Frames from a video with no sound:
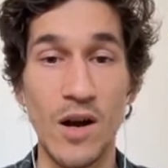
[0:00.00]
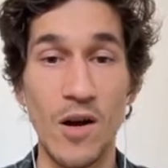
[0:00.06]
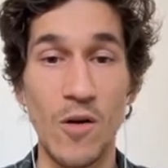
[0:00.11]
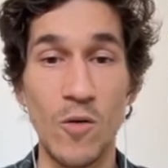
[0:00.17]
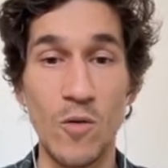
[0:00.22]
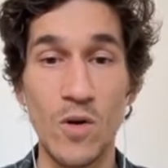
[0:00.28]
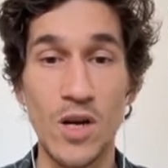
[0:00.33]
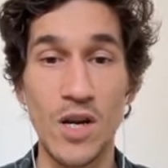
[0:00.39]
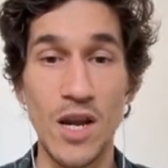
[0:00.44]

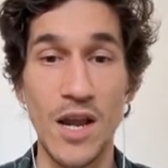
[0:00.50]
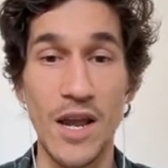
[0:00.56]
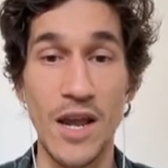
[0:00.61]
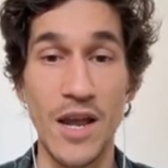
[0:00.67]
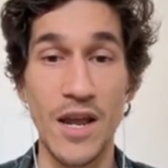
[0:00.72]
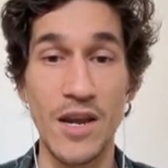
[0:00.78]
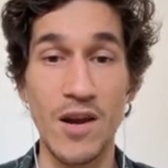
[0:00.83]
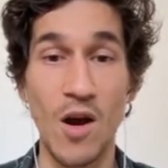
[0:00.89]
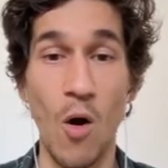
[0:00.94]

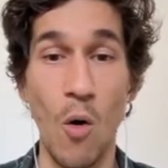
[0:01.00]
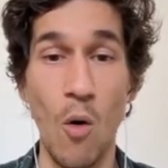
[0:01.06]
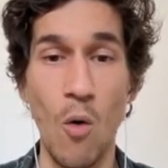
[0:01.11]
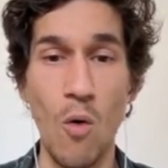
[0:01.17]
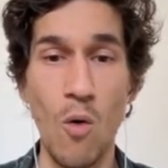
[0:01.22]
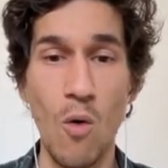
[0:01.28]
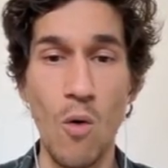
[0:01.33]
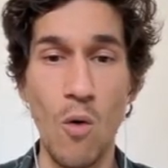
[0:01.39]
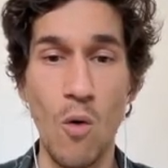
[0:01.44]
Okay,
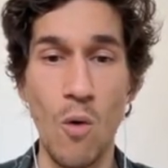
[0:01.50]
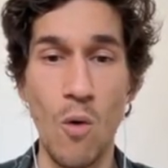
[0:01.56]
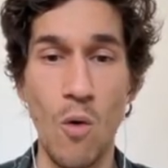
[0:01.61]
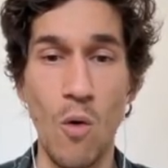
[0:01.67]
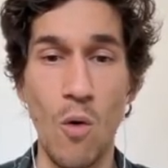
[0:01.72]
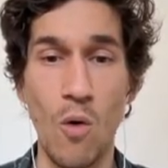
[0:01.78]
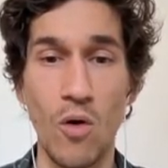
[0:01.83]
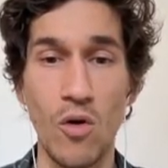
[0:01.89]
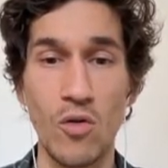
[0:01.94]

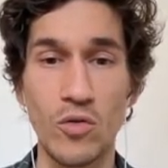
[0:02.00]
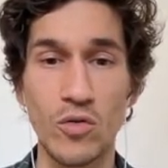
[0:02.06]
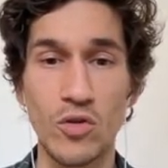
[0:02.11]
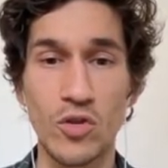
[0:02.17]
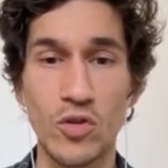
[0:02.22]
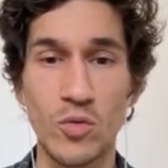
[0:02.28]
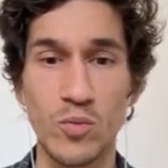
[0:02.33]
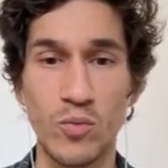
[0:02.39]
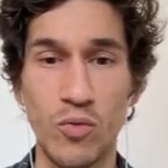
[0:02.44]
oh, good
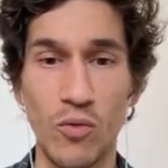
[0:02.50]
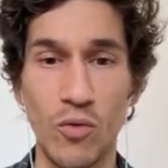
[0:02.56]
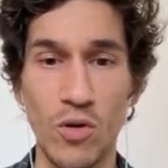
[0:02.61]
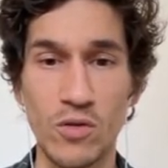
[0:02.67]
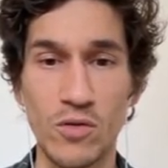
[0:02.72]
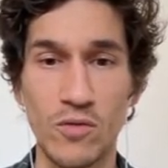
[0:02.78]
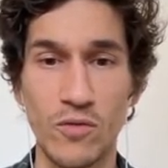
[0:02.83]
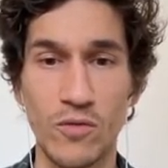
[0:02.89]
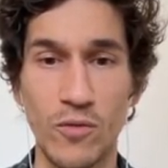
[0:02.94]

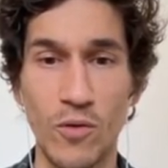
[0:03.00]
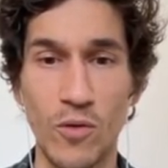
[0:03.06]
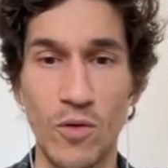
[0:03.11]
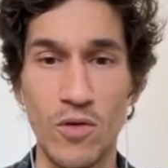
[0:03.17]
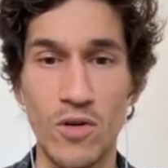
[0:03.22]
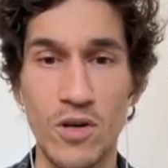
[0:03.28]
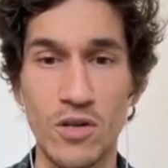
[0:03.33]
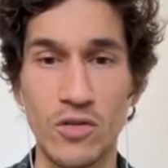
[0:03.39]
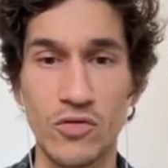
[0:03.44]
spot
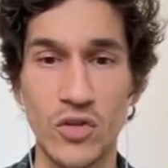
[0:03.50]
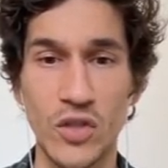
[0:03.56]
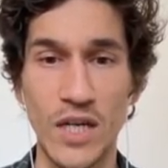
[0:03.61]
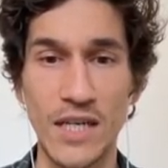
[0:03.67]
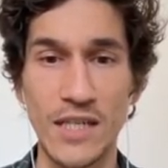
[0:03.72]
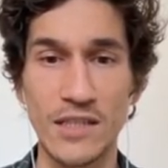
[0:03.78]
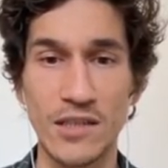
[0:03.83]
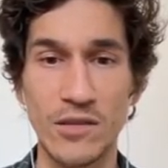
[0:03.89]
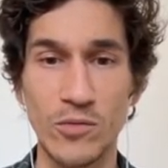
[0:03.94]
for
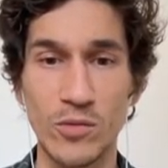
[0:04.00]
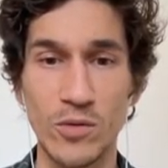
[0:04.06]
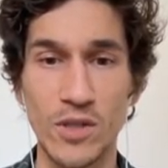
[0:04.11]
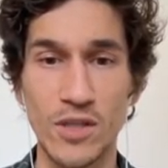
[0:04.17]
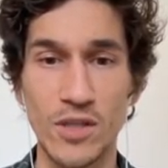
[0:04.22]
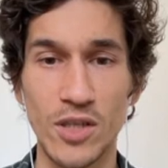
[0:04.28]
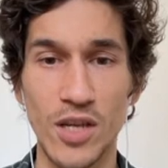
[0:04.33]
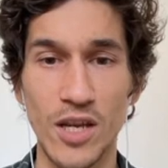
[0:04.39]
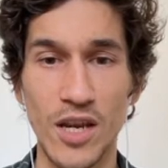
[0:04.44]
red. Look
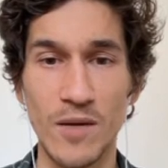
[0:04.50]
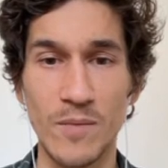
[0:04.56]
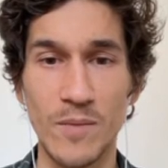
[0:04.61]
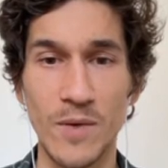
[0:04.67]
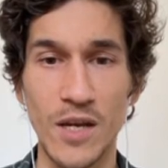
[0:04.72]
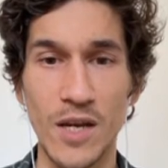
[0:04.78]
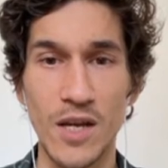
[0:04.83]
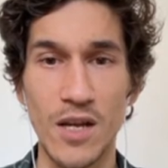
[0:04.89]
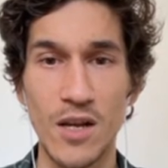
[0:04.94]
at him.